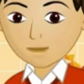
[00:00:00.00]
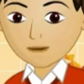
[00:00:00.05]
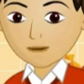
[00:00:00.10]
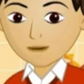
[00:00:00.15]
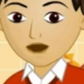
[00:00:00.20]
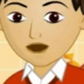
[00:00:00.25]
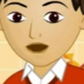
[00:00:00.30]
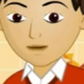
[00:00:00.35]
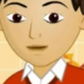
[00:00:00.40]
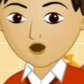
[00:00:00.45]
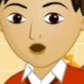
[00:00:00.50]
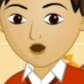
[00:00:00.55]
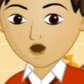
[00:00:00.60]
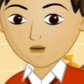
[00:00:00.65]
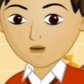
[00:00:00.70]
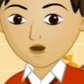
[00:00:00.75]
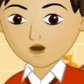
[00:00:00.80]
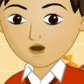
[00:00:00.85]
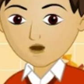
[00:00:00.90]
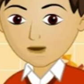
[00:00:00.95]
Let this
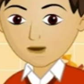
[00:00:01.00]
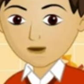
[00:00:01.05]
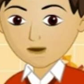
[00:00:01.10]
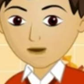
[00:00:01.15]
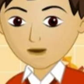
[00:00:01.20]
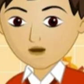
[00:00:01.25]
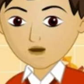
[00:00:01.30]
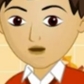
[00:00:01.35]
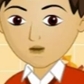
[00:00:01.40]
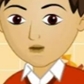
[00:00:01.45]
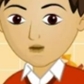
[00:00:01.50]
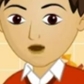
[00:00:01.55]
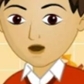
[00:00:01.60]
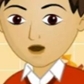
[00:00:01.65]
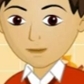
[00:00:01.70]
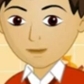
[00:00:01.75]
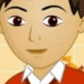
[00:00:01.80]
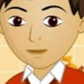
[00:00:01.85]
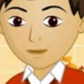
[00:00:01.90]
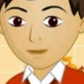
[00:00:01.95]
hot solution
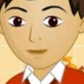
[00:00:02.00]
cool.